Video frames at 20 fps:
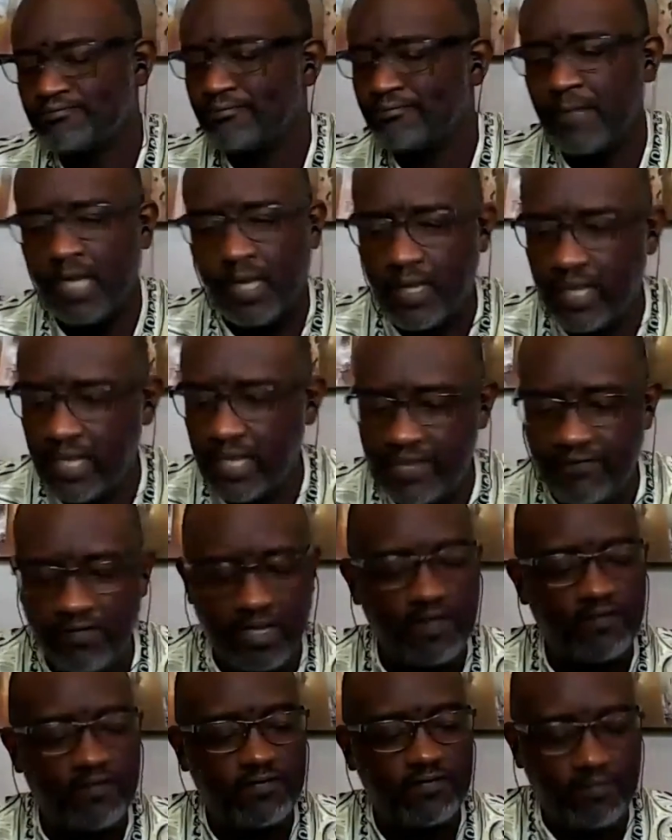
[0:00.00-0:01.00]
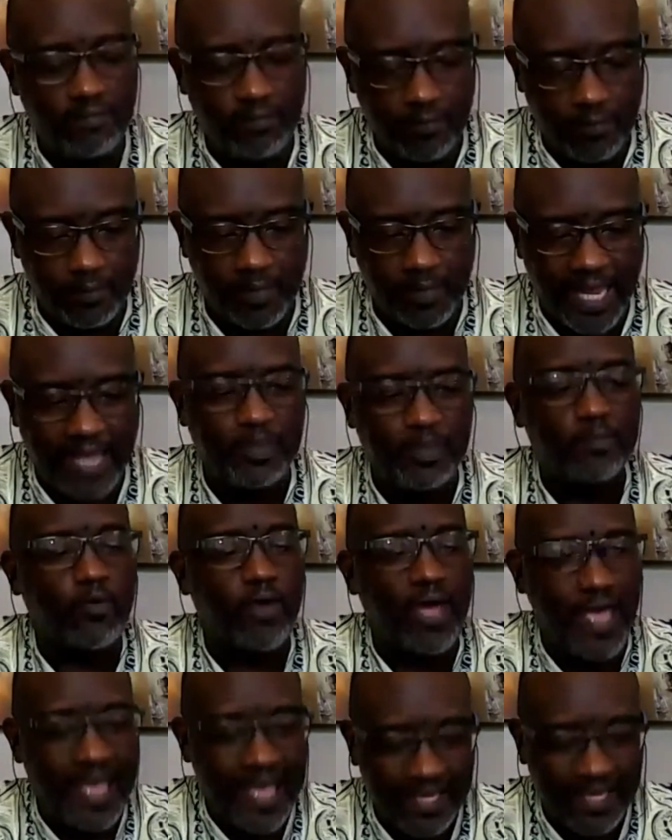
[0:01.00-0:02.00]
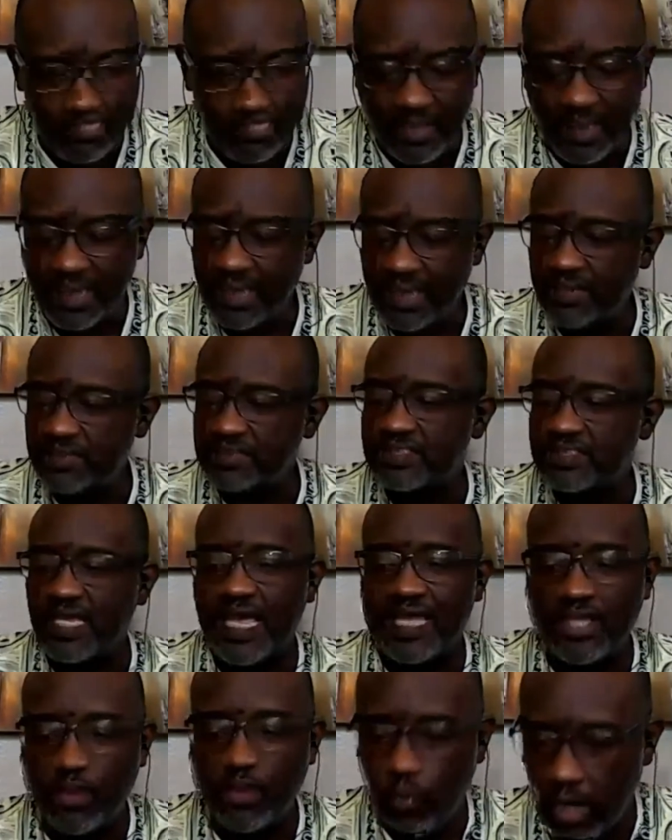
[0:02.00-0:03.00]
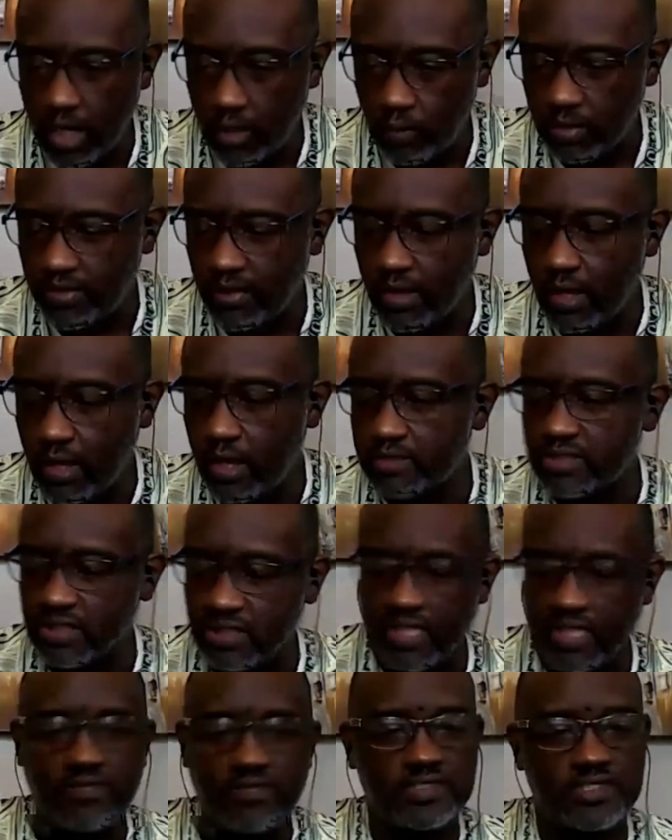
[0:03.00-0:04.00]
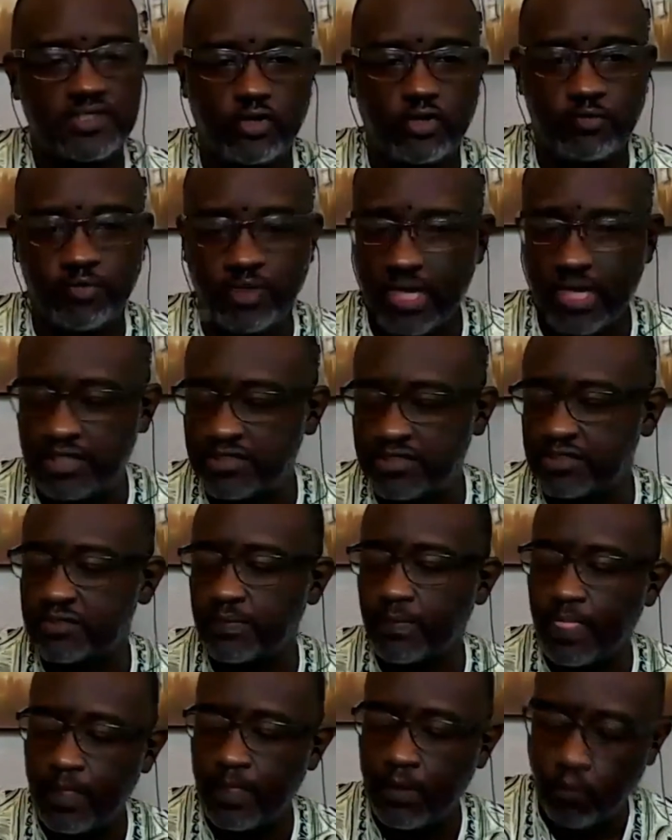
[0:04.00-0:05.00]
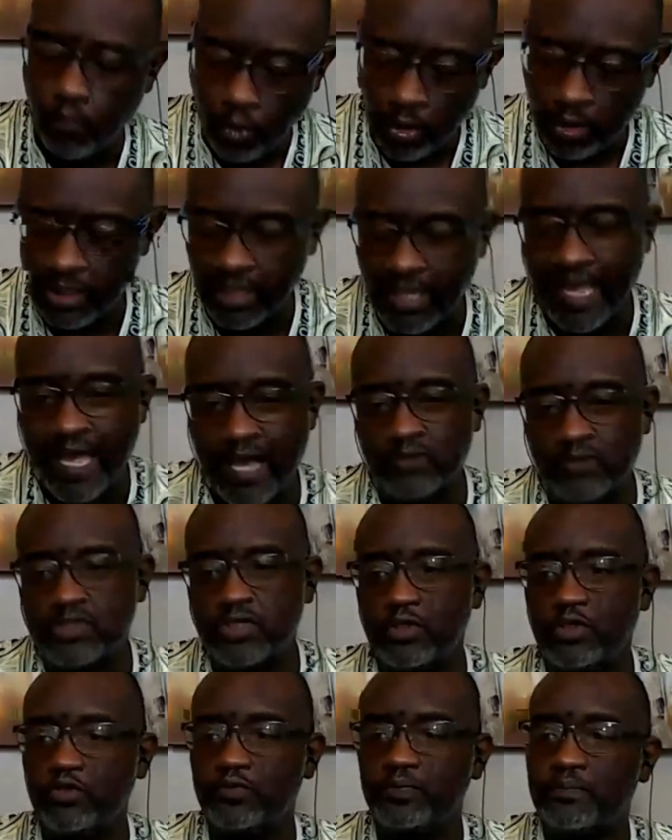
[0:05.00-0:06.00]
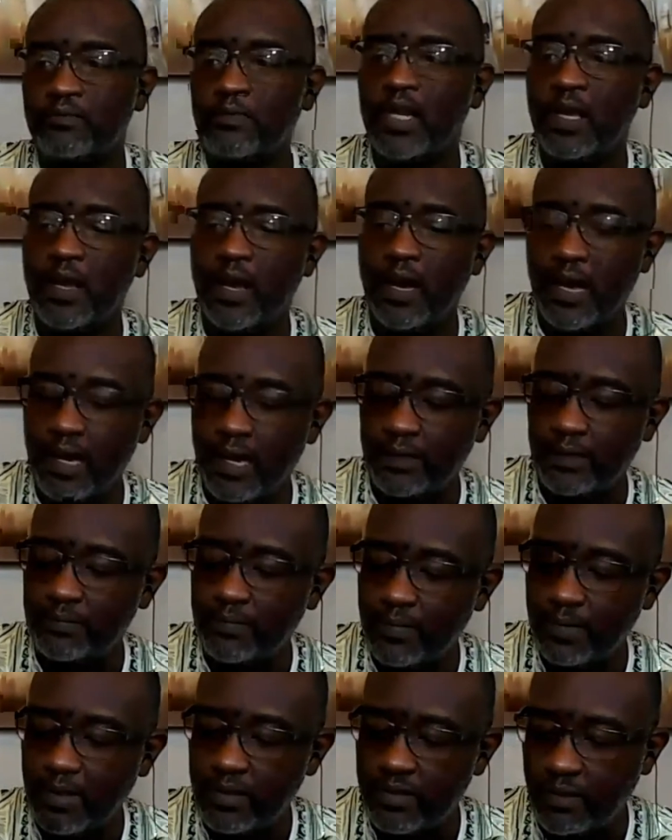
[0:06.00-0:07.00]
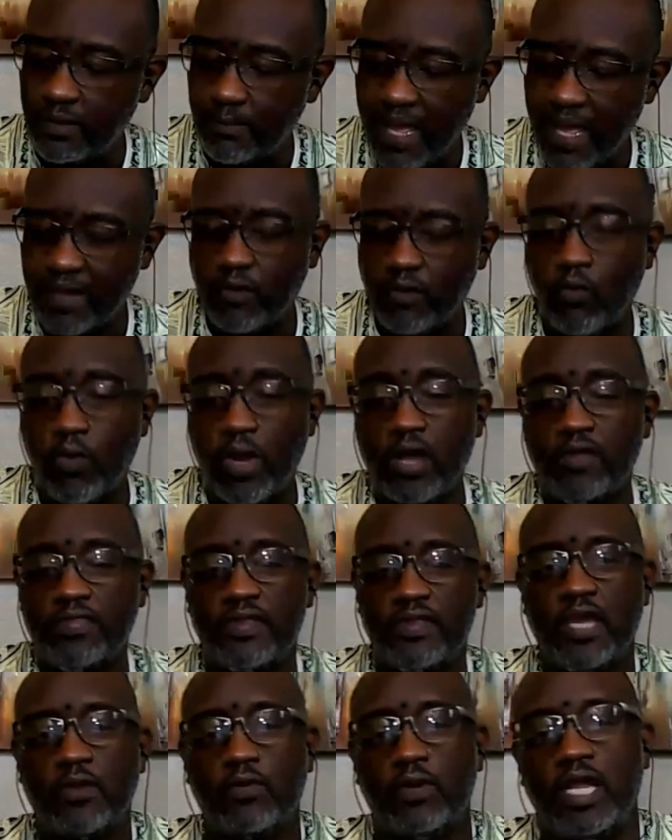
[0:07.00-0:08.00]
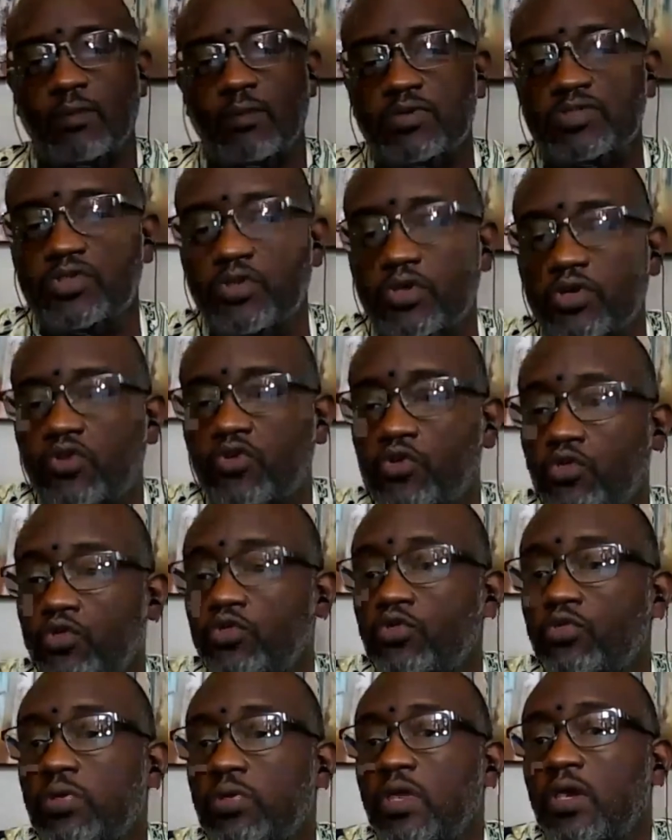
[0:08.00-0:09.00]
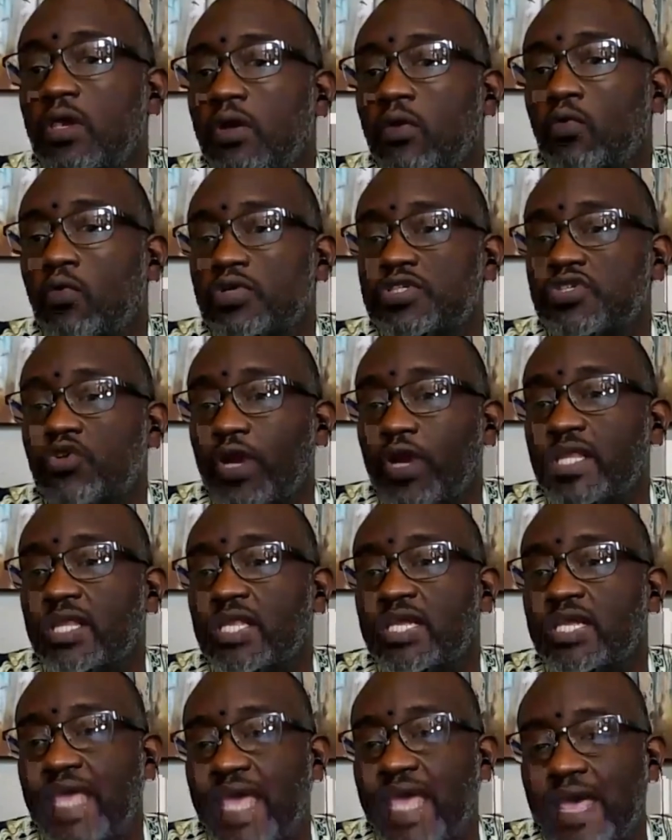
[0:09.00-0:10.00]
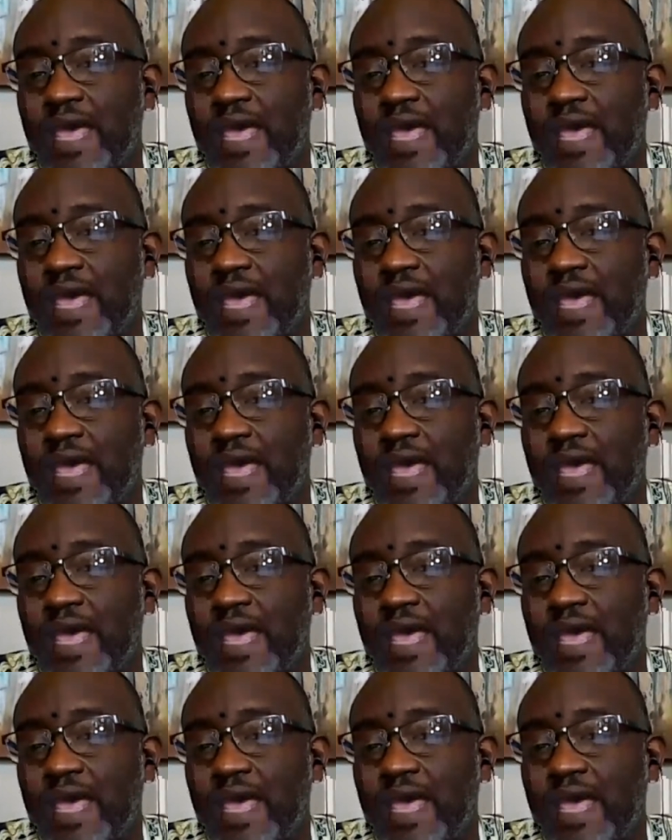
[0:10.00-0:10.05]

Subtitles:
And so even if Black people had the means, had the wherewithal to live in certain places, weren't allowed to, the amount of wealth that they were able to accrue